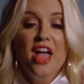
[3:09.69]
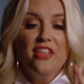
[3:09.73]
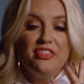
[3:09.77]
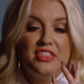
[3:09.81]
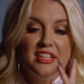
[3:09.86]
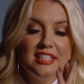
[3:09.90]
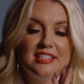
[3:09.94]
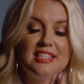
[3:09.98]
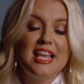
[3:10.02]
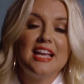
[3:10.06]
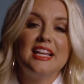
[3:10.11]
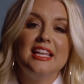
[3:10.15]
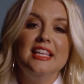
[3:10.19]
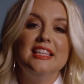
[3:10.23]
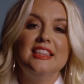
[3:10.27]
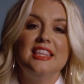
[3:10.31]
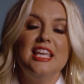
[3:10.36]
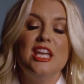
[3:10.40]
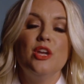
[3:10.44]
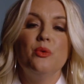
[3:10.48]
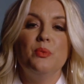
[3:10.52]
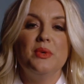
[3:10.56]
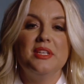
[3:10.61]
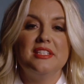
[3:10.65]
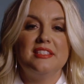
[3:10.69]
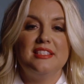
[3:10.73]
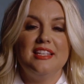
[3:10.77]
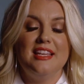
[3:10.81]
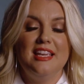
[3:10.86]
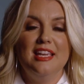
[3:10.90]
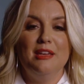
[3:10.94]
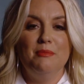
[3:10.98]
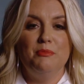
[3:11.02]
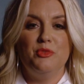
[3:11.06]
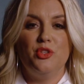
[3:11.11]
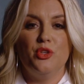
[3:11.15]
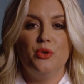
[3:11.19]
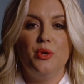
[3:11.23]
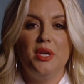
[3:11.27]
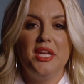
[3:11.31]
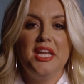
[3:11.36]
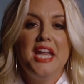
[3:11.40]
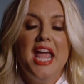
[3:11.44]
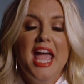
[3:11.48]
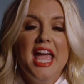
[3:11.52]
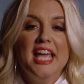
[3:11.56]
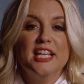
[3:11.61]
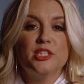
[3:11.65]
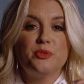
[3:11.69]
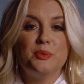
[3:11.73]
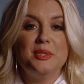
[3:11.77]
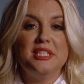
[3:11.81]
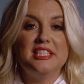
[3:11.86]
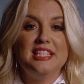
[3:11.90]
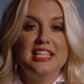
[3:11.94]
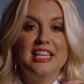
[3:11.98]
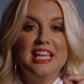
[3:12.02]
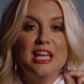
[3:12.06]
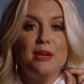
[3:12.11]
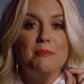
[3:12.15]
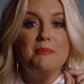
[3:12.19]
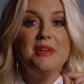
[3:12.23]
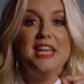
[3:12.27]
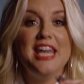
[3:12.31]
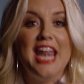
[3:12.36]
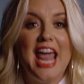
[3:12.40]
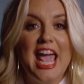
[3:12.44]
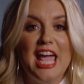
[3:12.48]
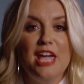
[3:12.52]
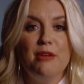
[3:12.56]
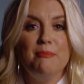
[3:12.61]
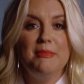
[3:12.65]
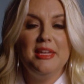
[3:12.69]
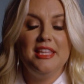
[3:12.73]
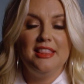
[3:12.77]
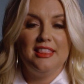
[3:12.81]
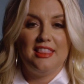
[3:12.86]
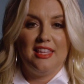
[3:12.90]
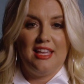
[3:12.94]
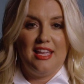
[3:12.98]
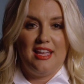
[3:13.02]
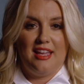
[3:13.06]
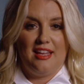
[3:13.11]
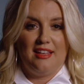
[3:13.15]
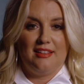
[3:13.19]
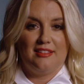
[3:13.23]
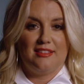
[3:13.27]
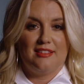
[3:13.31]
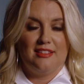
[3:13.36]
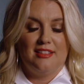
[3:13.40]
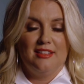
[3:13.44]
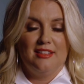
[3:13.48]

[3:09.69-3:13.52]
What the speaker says: The second thing we see Him doing is we see Him naming things